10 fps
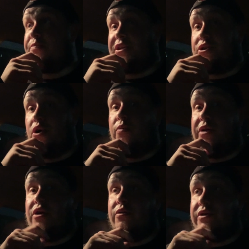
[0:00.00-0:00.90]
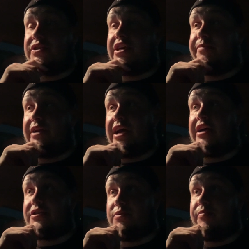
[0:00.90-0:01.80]
be told, we owe this team an
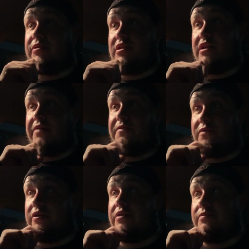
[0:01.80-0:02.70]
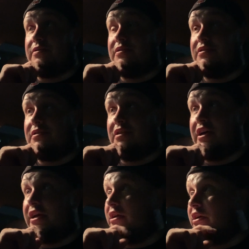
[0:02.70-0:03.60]
ass whipping. Like, for real.
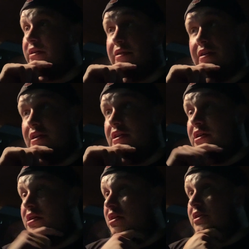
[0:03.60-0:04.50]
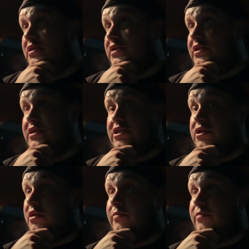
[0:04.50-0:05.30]
Like, since Deshaun